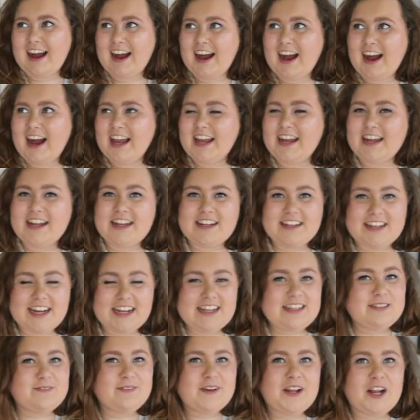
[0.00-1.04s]
I
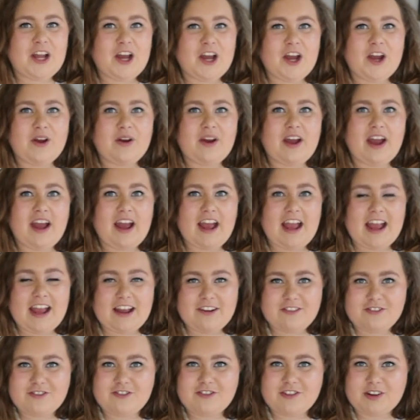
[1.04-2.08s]
take this pillow
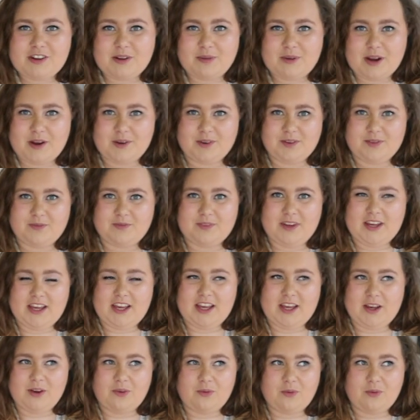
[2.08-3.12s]
everywhere with
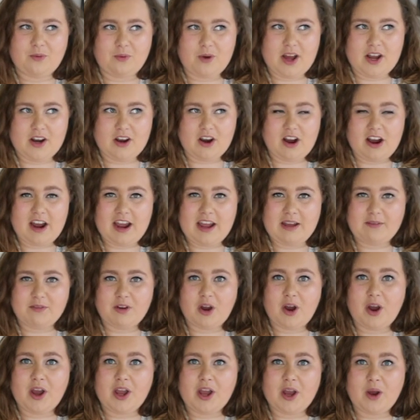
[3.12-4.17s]
me when I'm
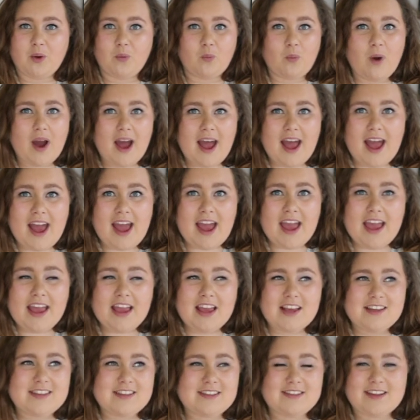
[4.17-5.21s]
going
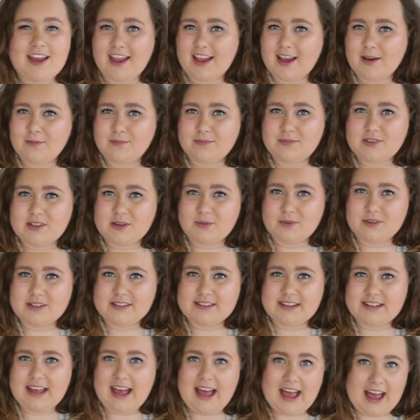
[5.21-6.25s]
away, staying at
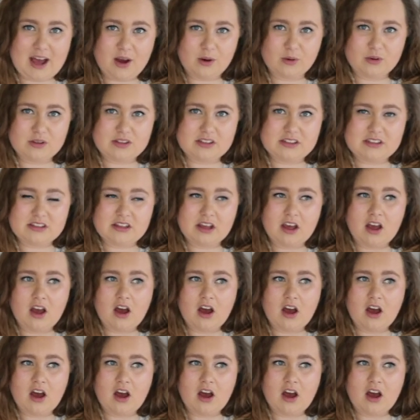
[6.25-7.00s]
someone's house,